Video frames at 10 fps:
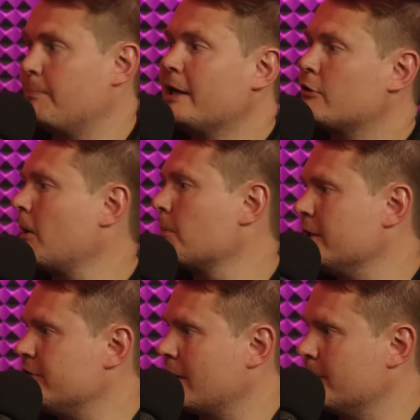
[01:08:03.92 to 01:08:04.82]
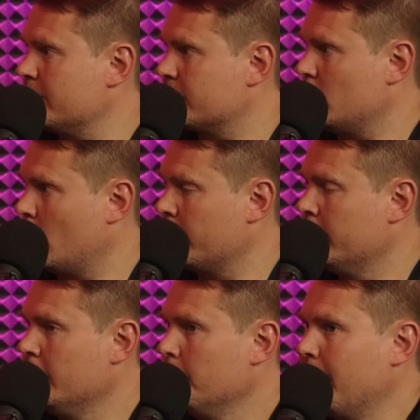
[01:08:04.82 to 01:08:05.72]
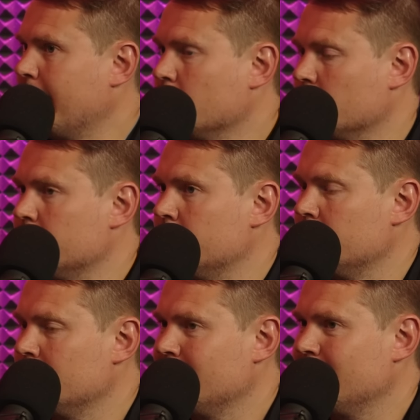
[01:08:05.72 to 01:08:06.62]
that big crowd pleasing element has gone. Billy Gunn